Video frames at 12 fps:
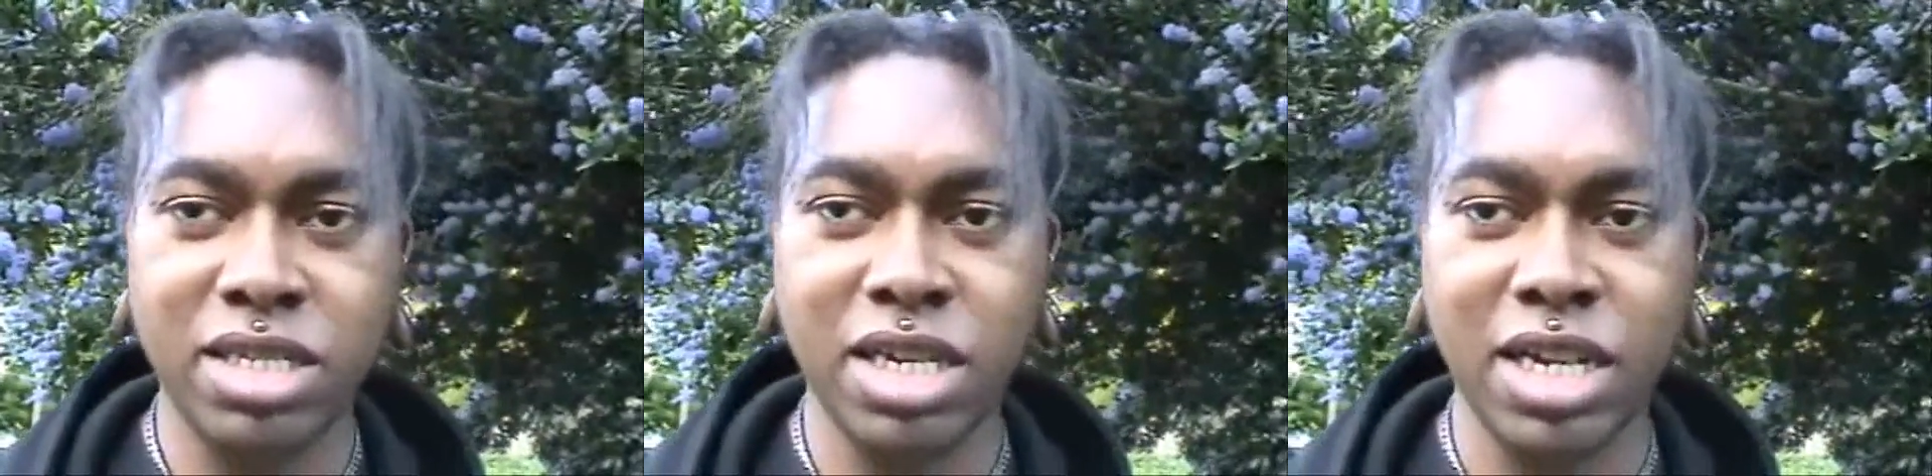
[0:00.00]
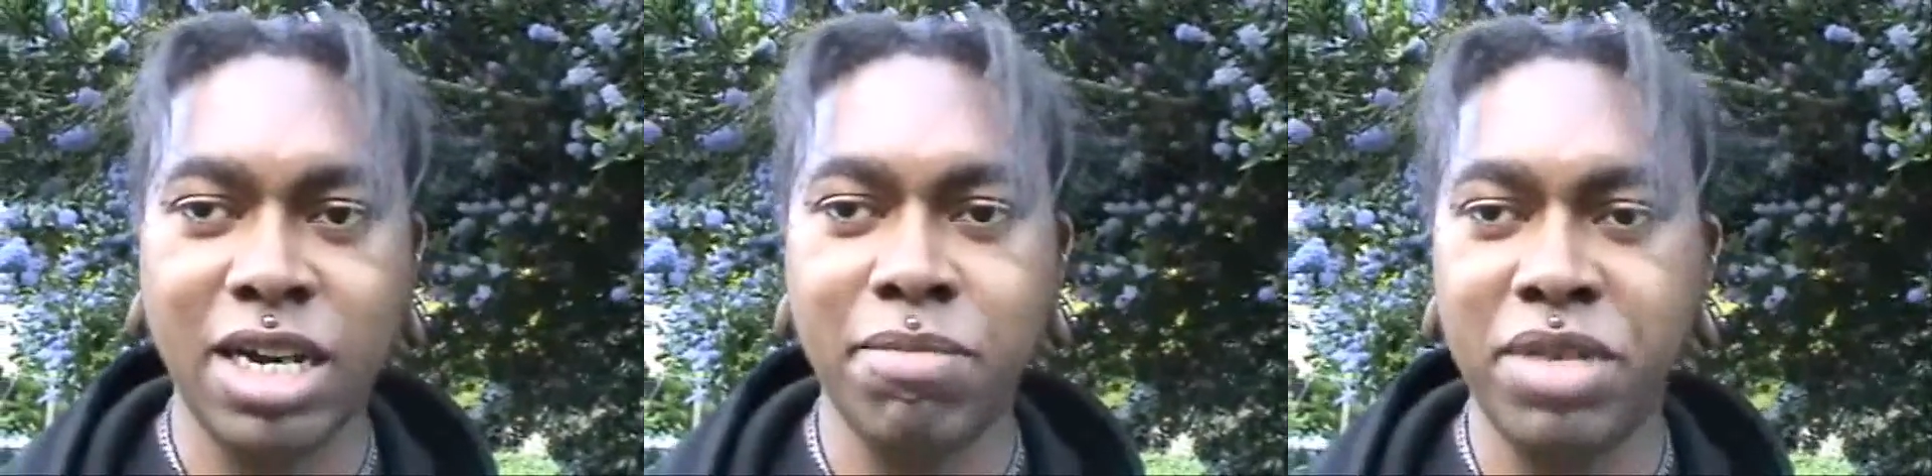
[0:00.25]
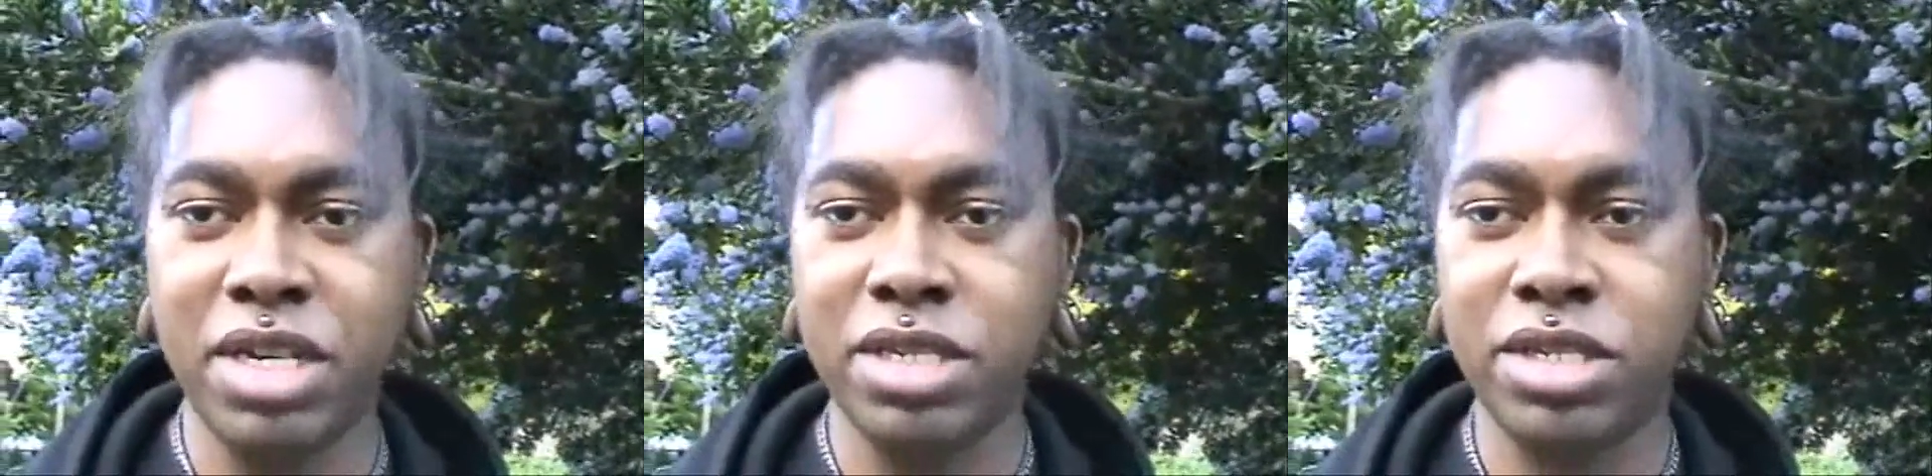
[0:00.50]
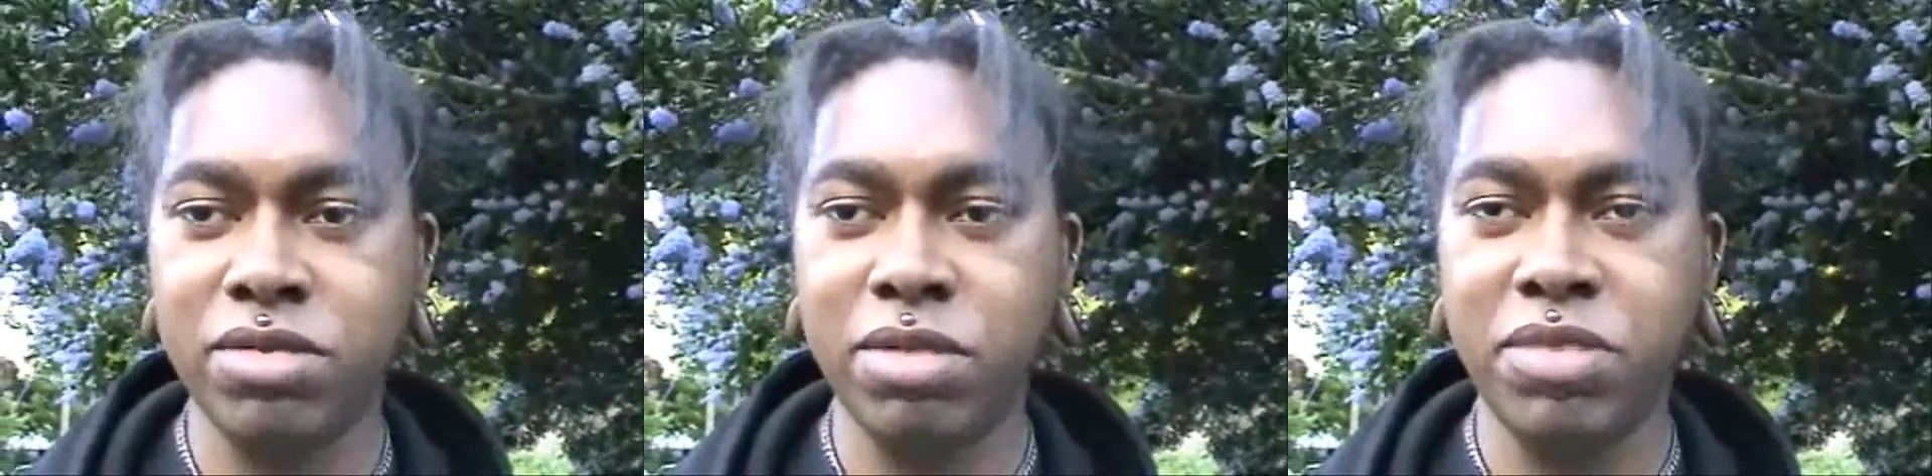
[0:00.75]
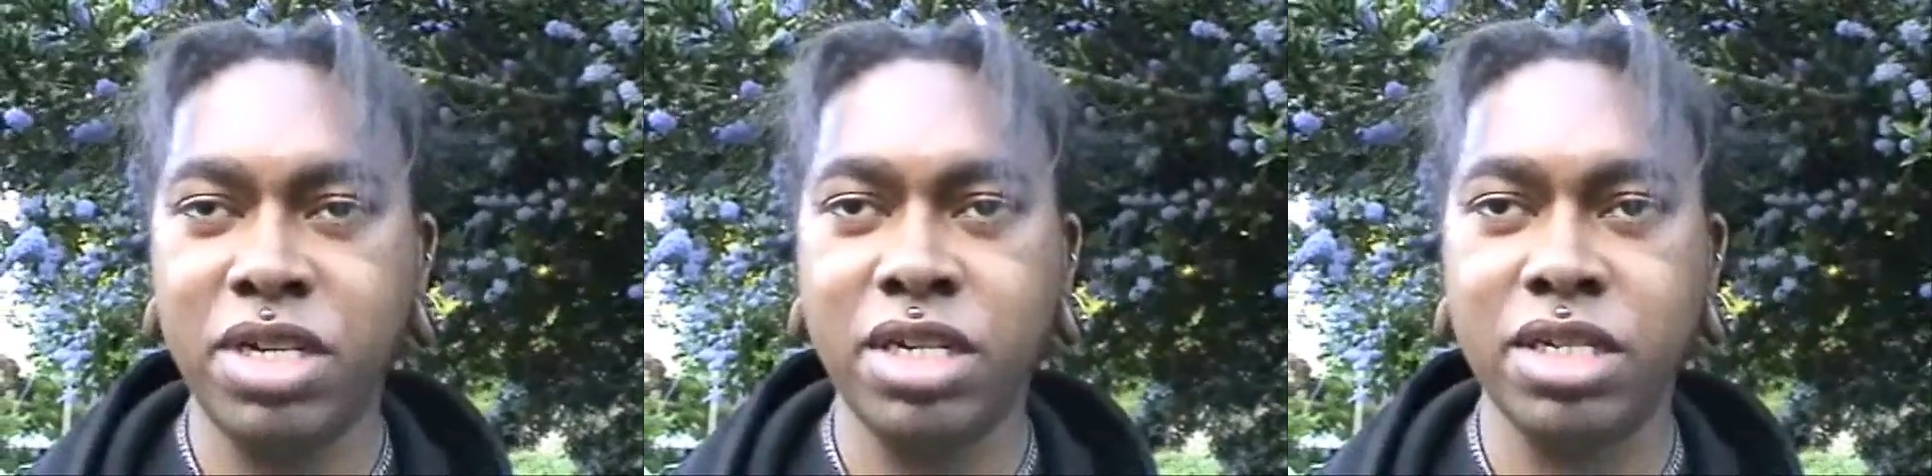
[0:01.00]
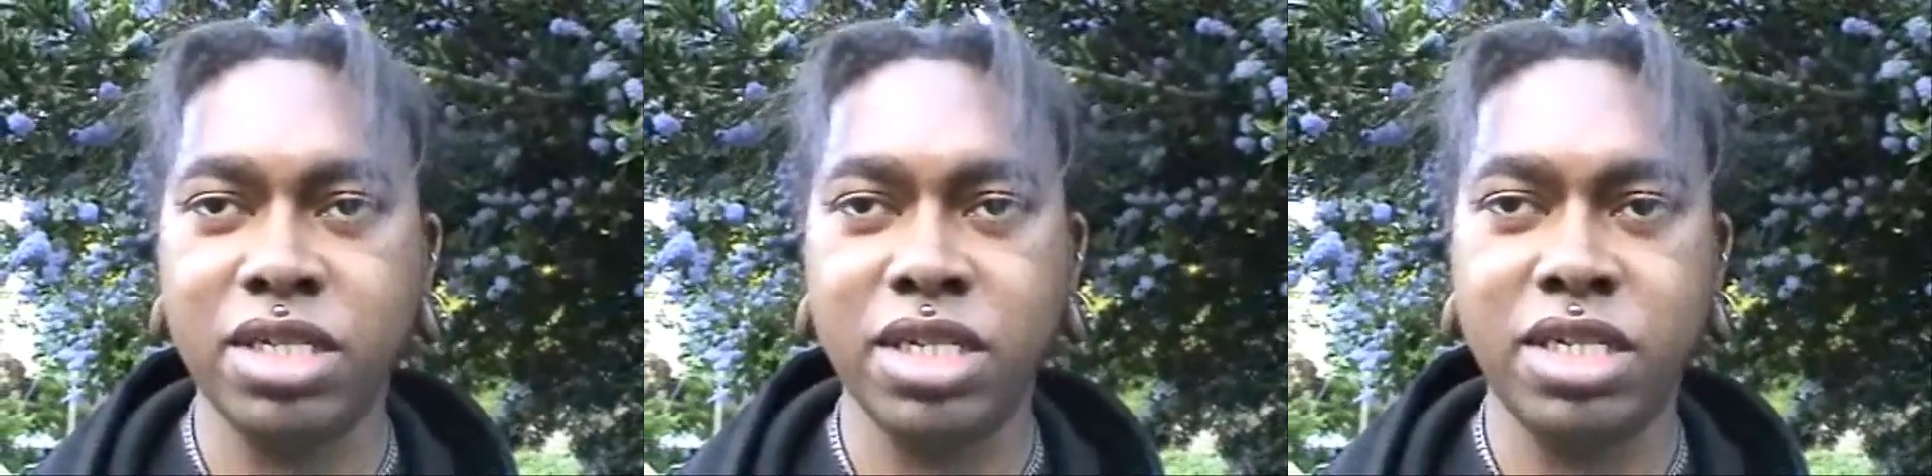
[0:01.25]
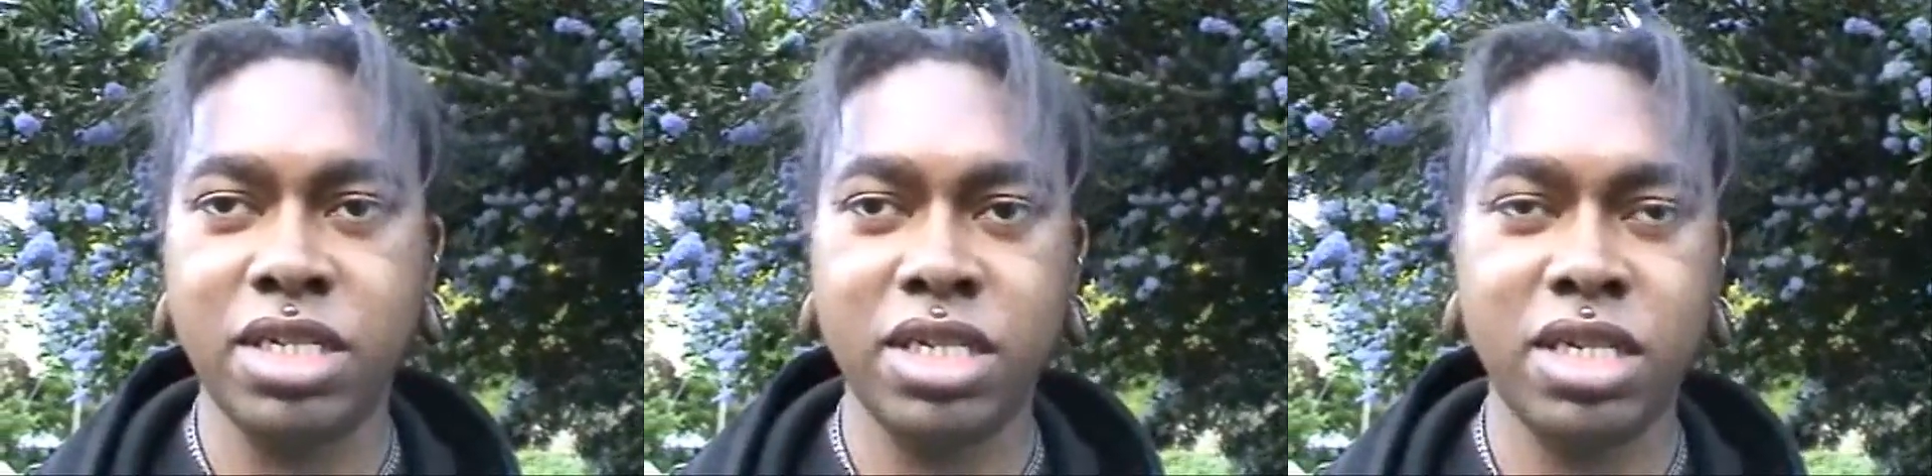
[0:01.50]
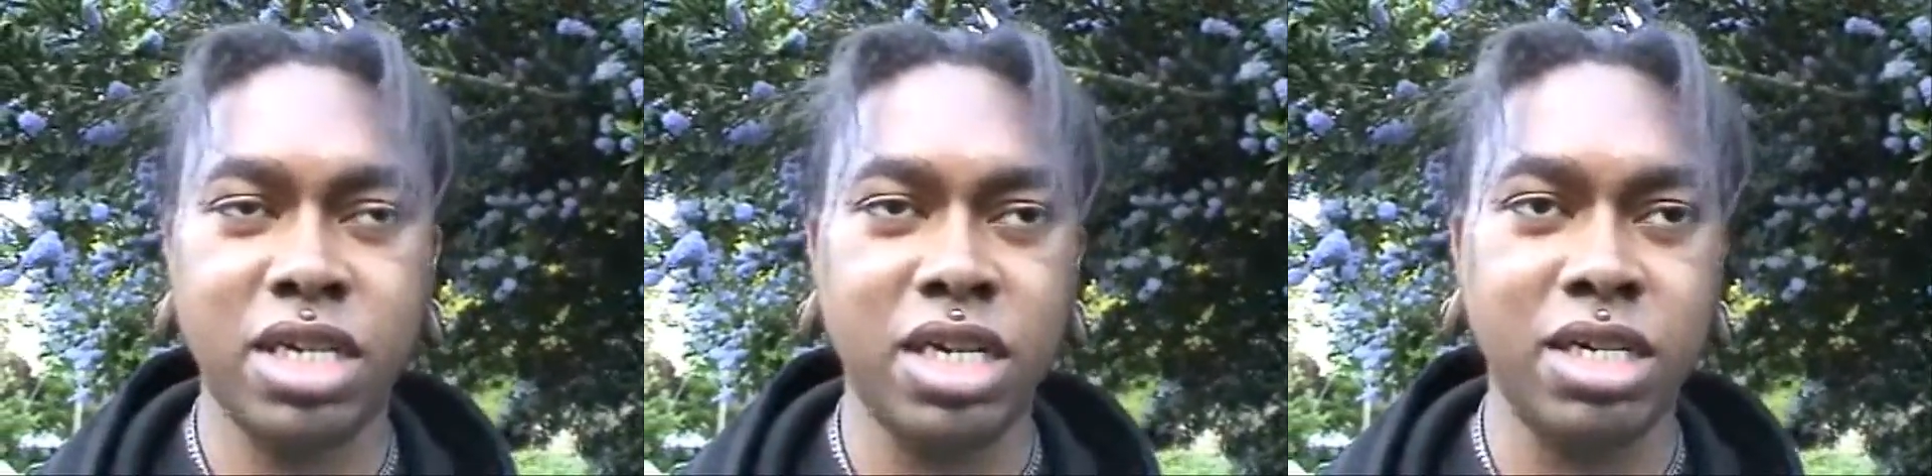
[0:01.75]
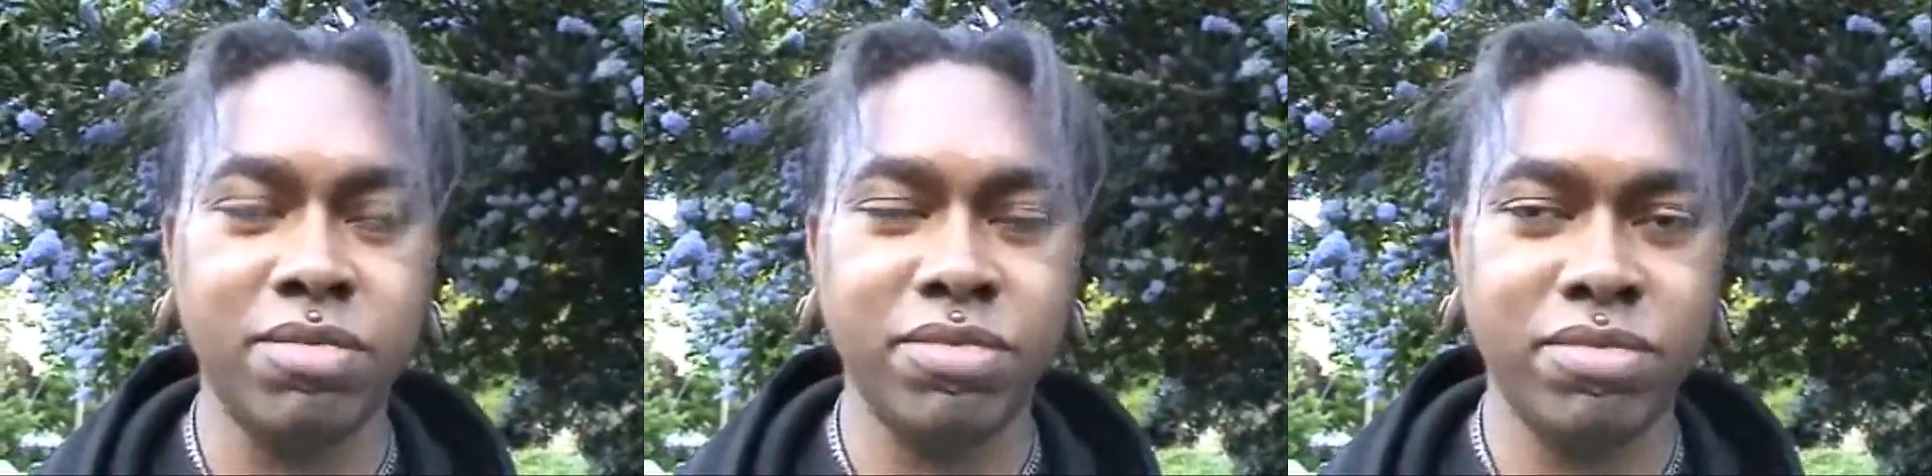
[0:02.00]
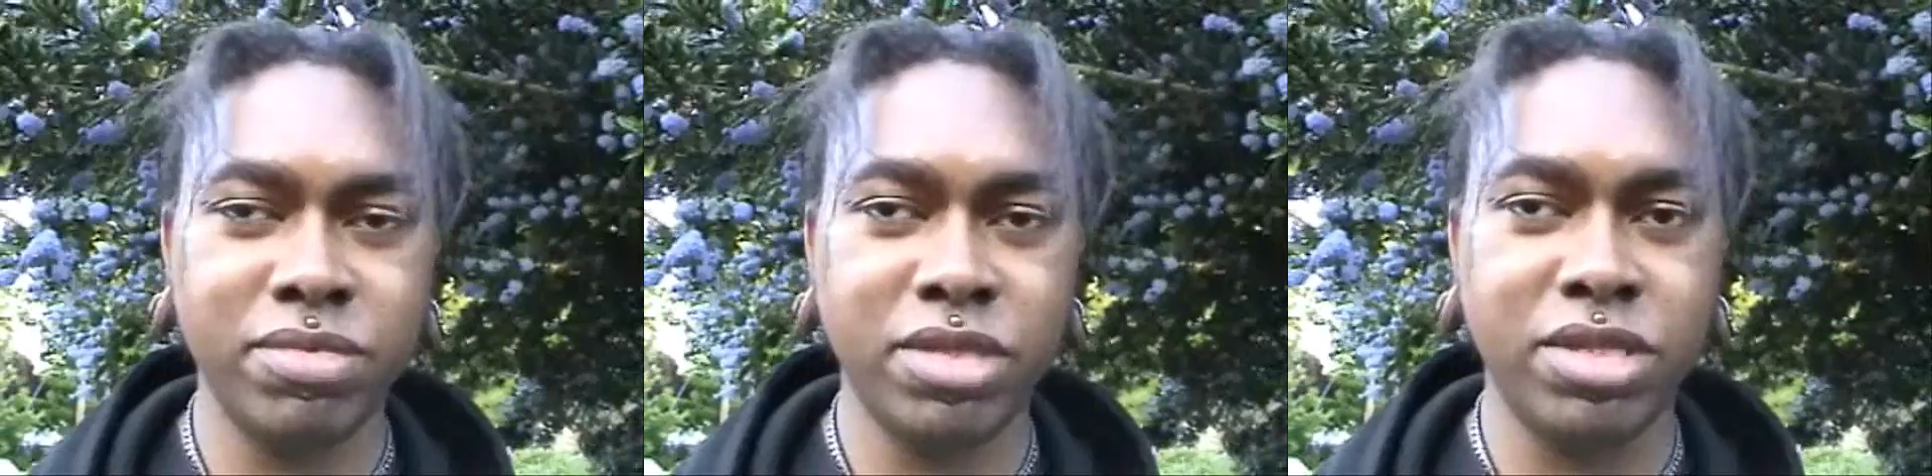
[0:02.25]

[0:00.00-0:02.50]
I admitted to immediately to